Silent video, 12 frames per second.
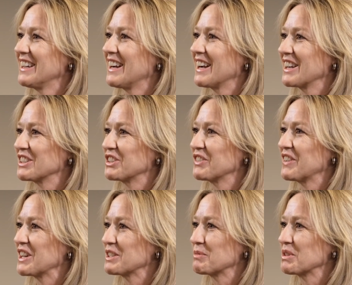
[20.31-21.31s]
I got
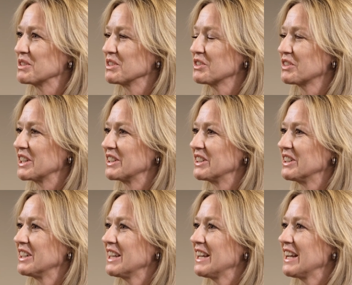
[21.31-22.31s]
certified as a personal trainer,
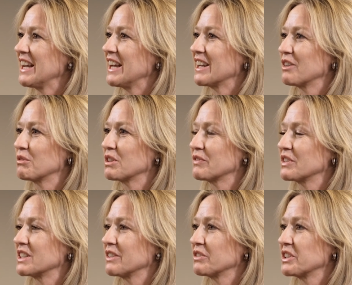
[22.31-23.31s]
and I worked for
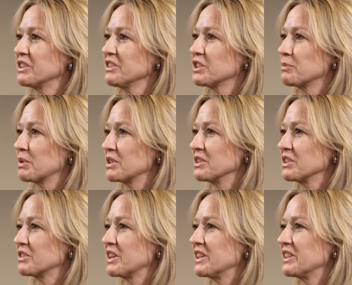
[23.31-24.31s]
several years as a personal
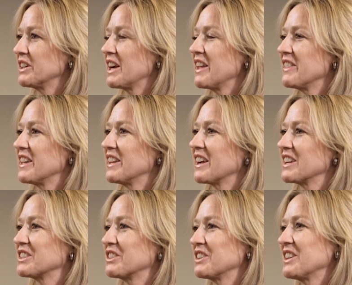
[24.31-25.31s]
trainer, and then I
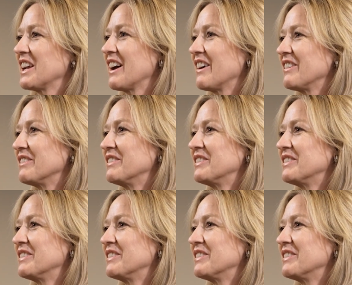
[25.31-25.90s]
started to have